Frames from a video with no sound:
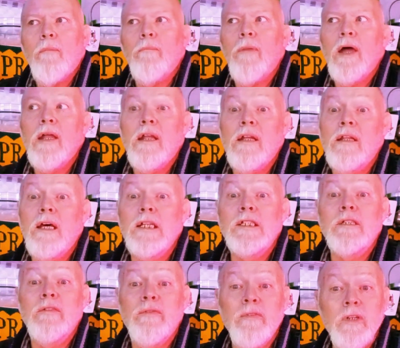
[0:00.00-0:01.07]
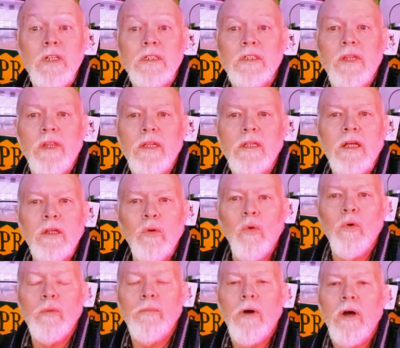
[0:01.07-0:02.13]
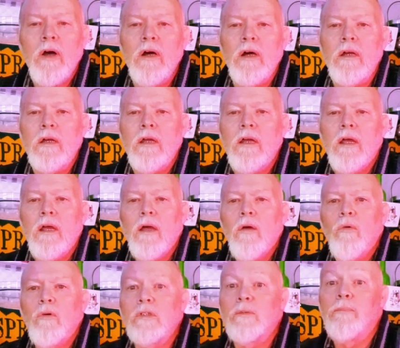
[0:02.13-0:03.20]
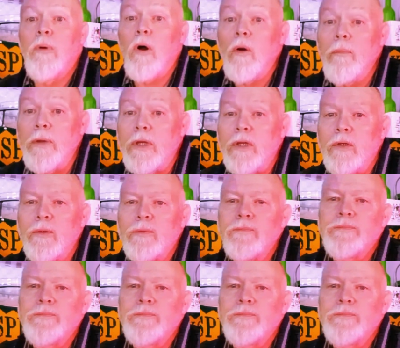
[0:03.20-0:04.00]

Man, and that's the first thing that caught my eye was barbecue.